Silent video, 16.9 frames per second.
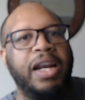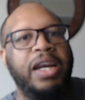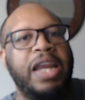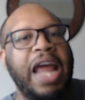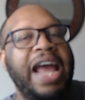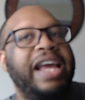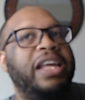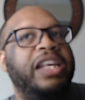
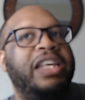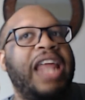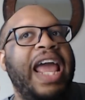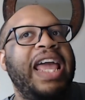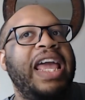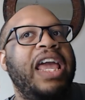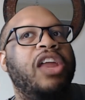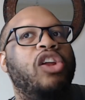They
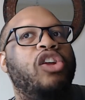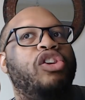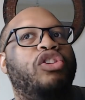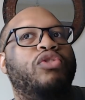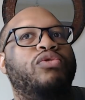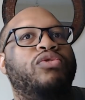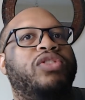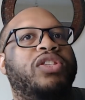they
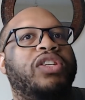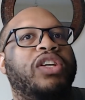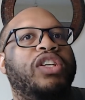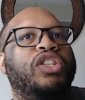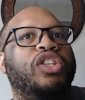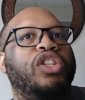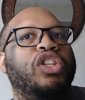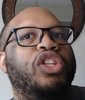introduced
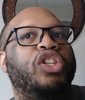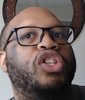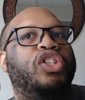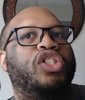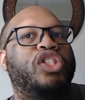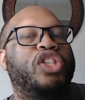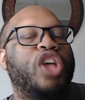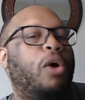
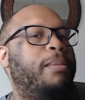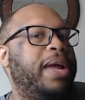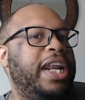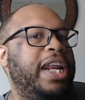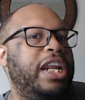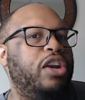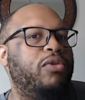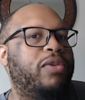so
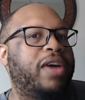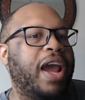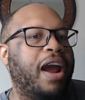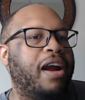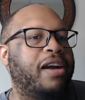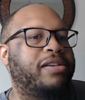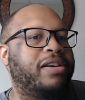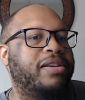many new
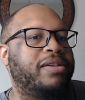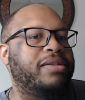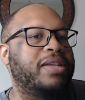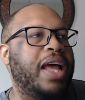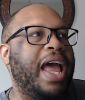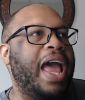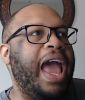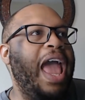characters,
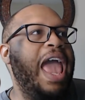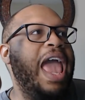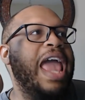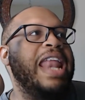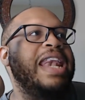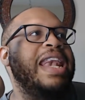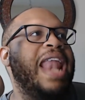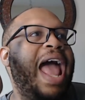
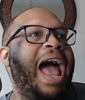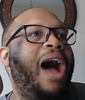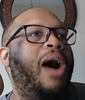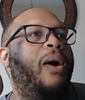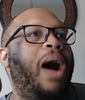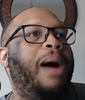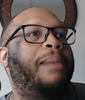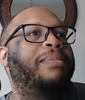and
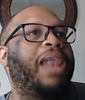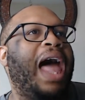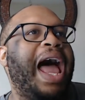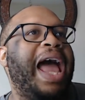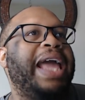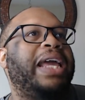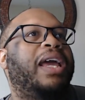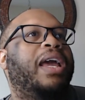now I'm
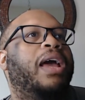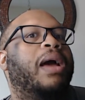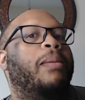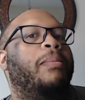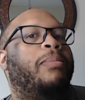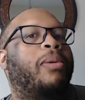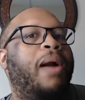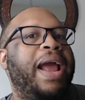like,
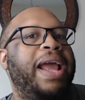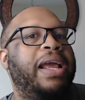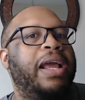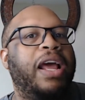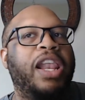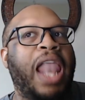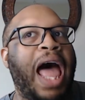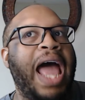
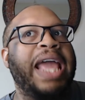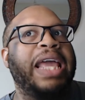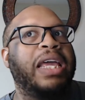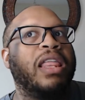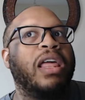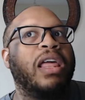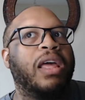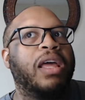bring
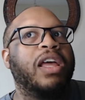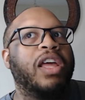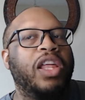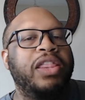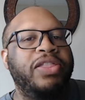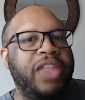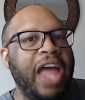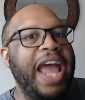like
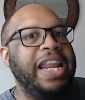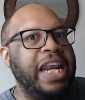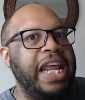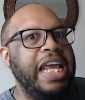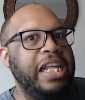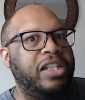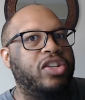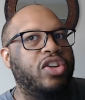they
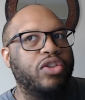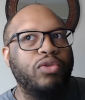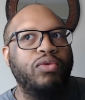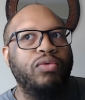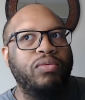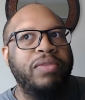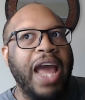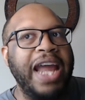need
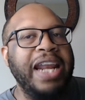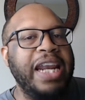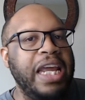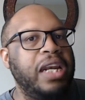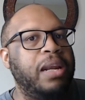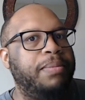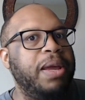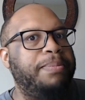to they
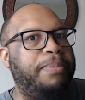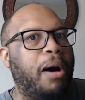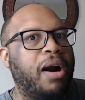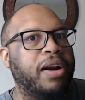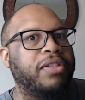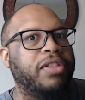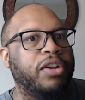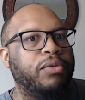need to be
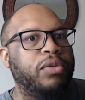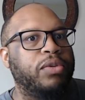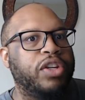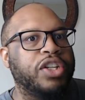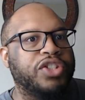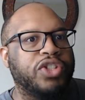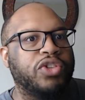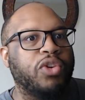part of the,
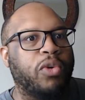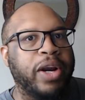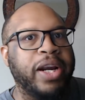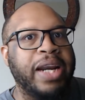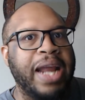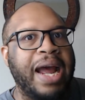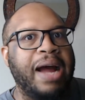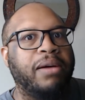the
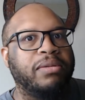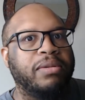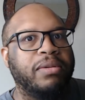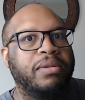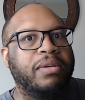story now.